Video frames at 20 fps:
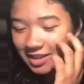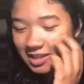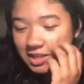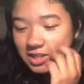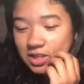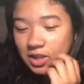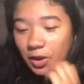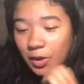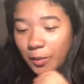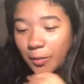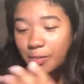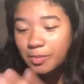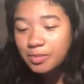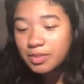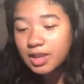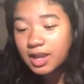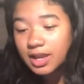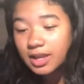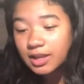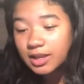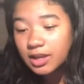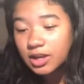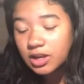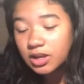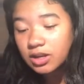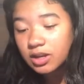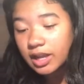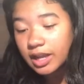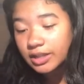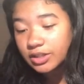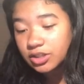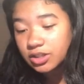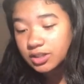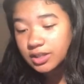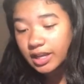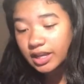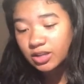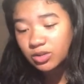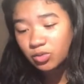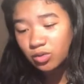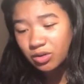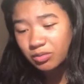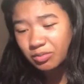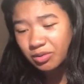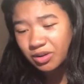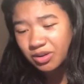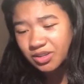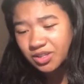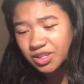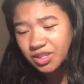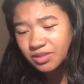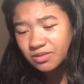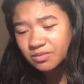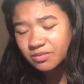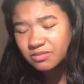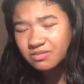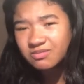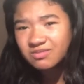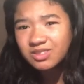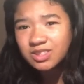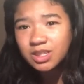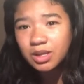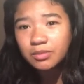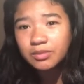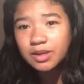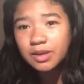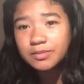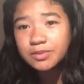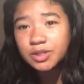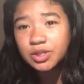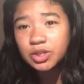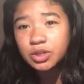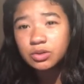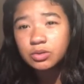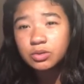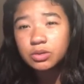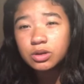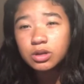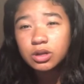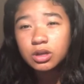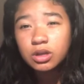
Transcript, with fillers: So here I just text one person, sometimes two.